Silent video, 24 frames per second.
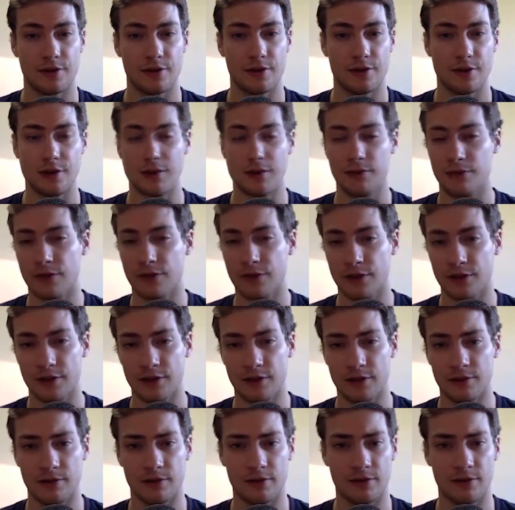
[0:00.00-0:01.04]
if the,
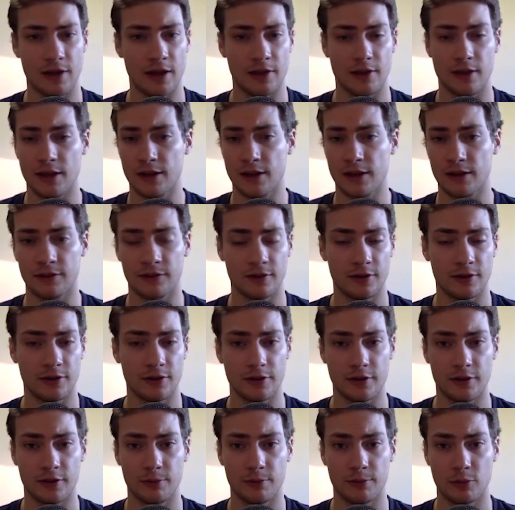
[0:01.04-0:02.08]
that they consider
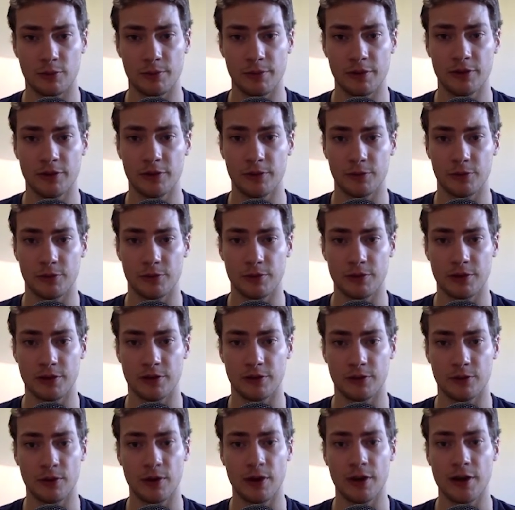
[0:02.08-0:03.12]
this permissible
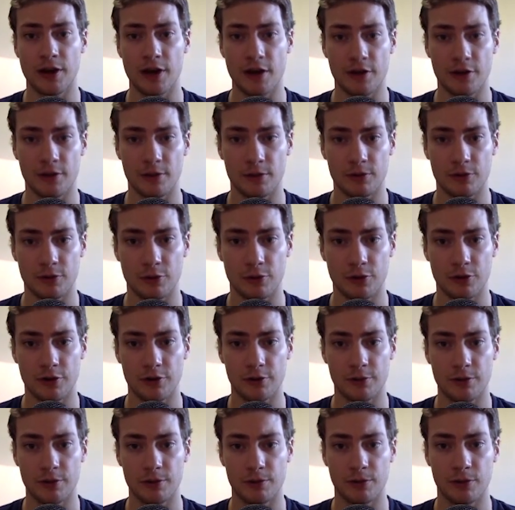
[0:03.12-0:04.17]
because right now the majority
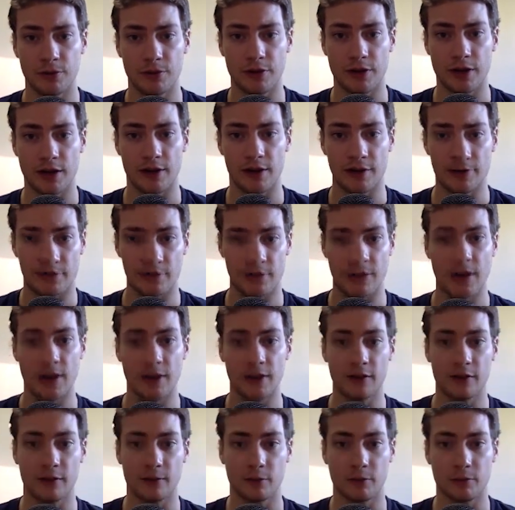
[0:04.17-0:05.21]
of people that find
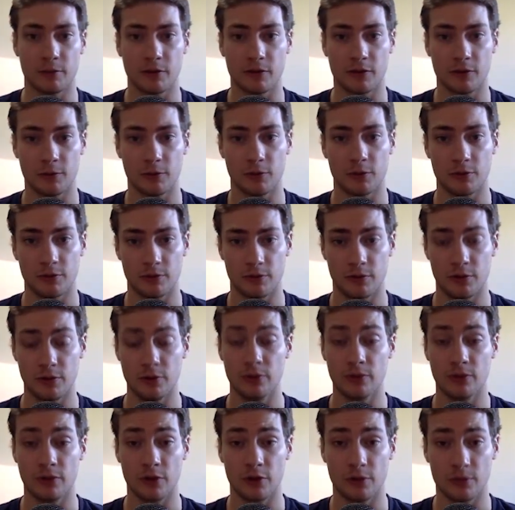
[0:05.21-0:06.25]
this permissible do
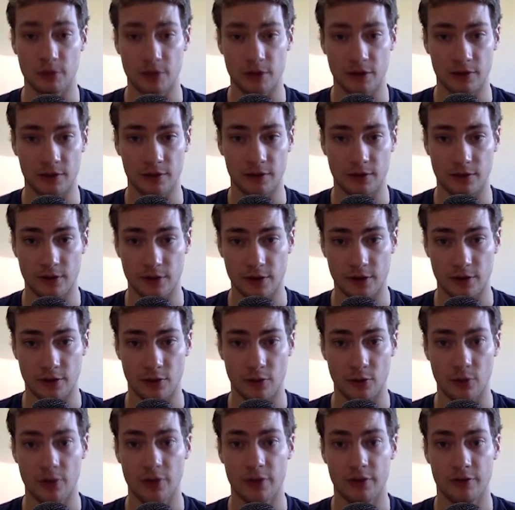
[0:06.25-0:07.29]
so because the
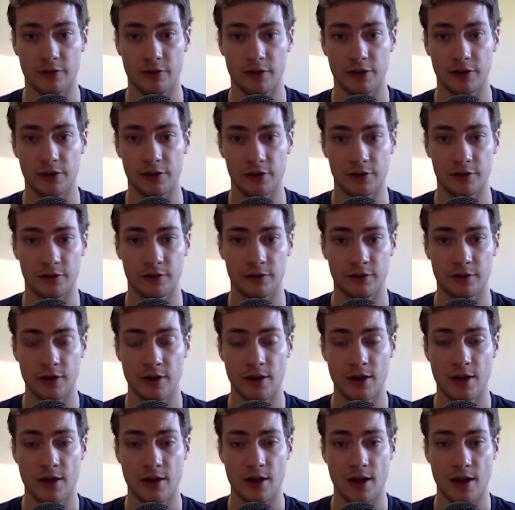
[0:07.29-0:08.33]
authority figures
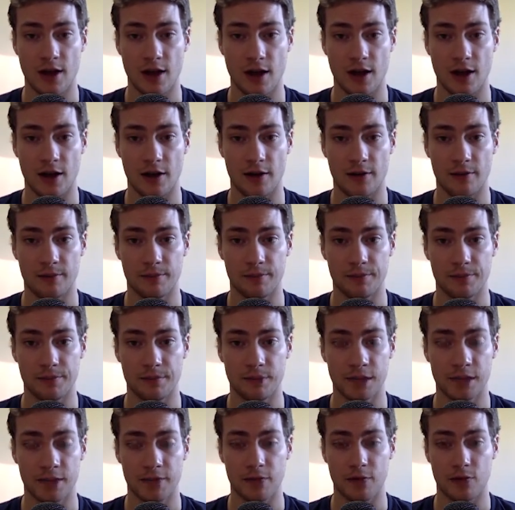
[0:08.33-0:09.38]
um,
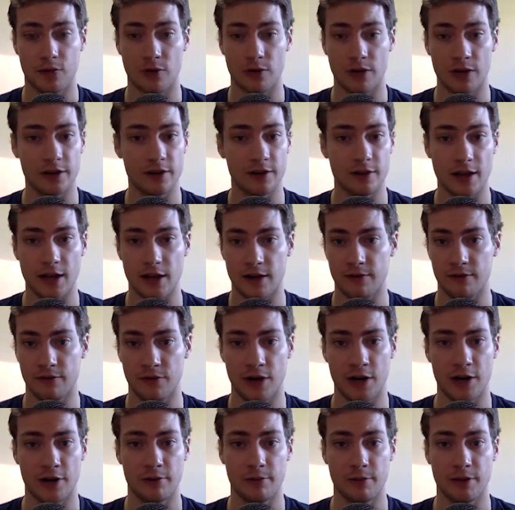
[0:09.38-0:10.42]
have created that
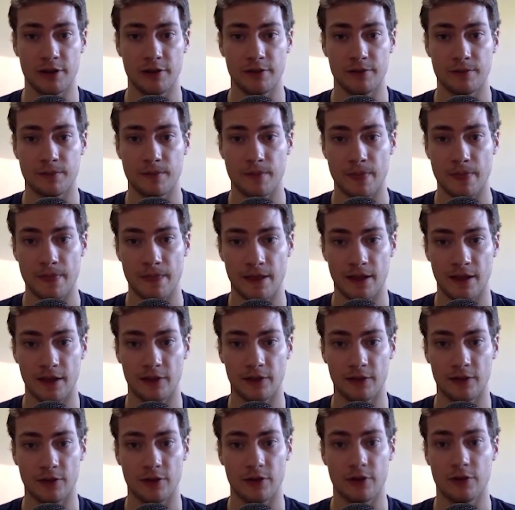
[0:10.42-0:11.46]
environment. And
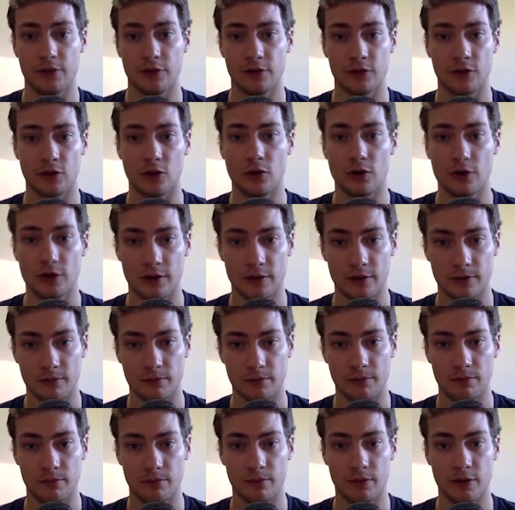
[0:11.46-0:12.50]
so they're just going,
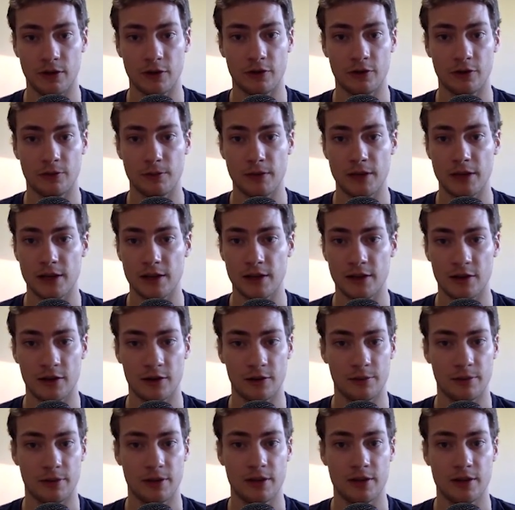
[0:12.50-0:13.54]
they're just making their
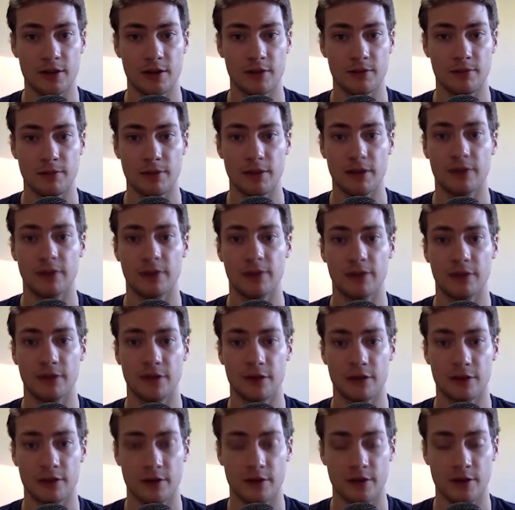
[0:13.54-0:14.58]
opinion based
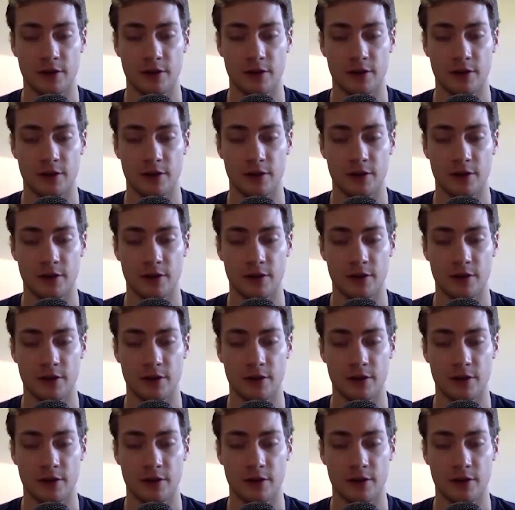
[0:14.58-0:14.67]
on